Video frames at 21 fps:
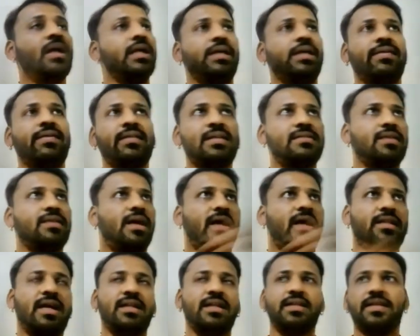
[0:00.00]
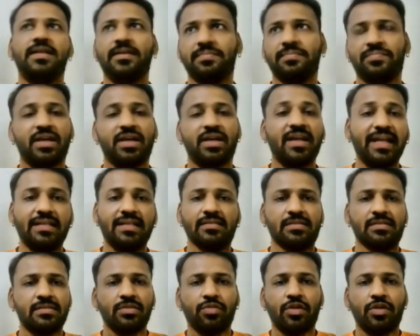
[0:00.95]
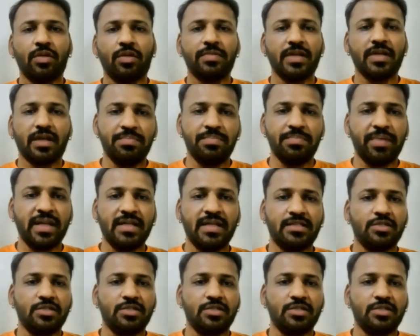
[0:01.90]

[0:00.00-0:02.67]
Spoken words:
Even this Adani Greens, one of the companies,